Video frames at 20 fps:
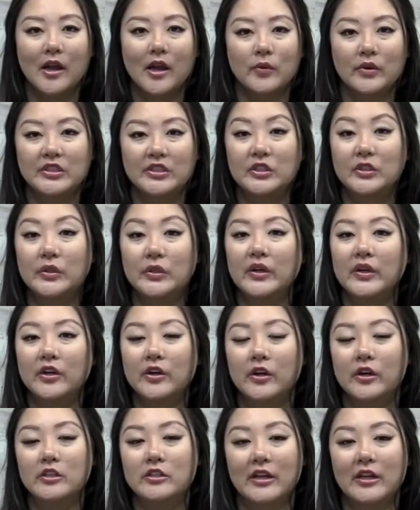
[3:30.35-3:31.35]
We do
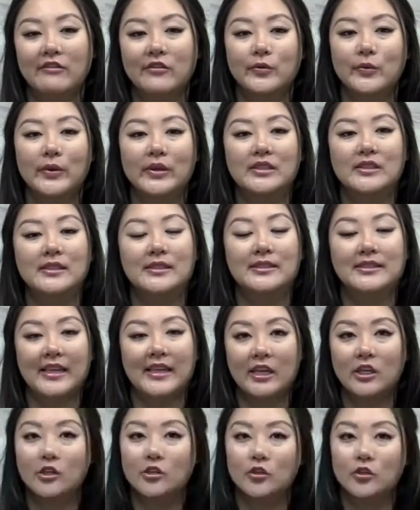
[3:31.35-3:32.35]
encourage everyone to
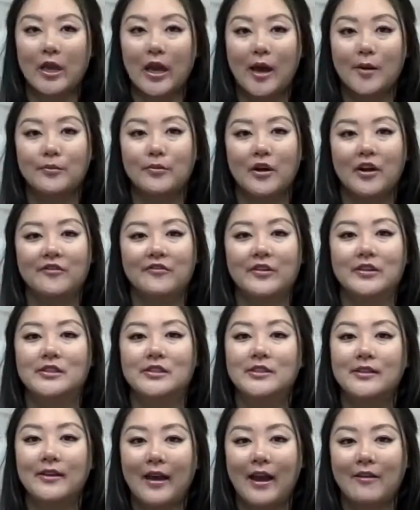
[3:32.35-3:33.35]
set your chat
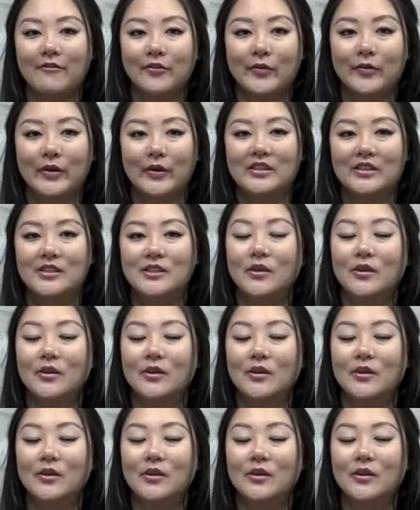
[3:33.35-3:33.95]
preference to everyone